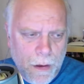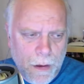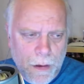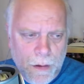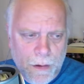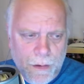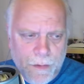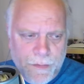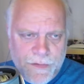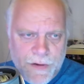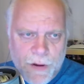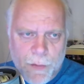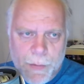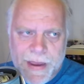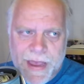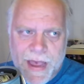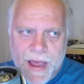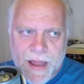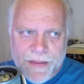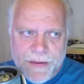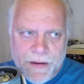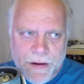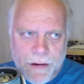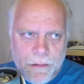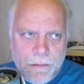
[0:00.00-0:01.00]
So we
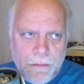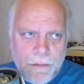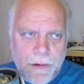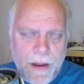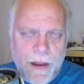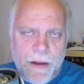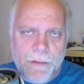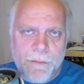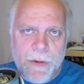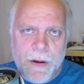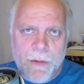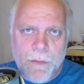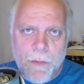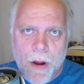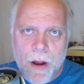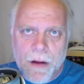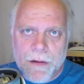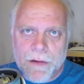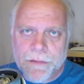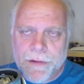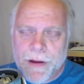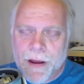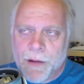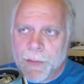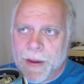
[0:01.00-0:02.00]
got there and we walked
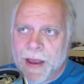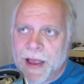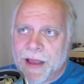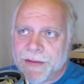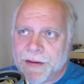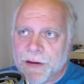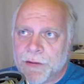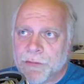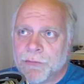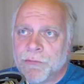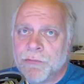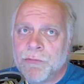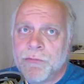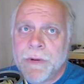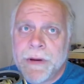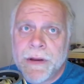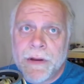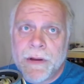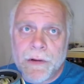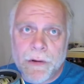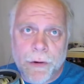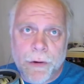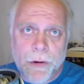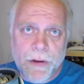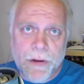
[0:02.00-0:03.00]
around. We got there real
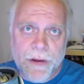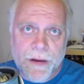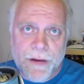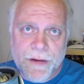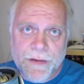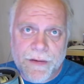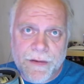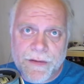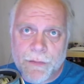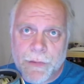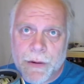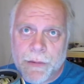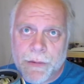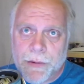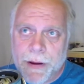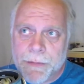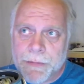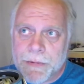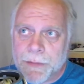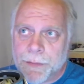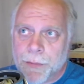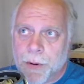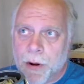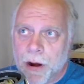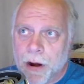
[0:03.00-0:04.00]
early, so we were able
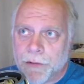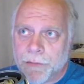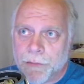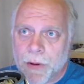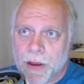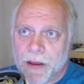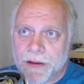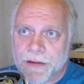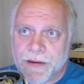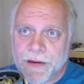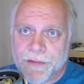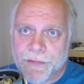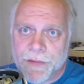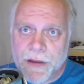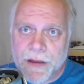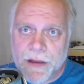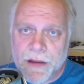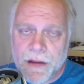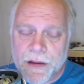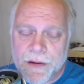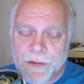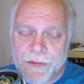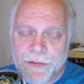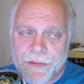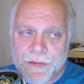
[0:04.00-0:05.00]
to park relatively
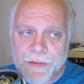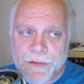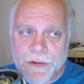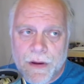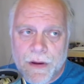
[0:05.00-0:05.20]
close.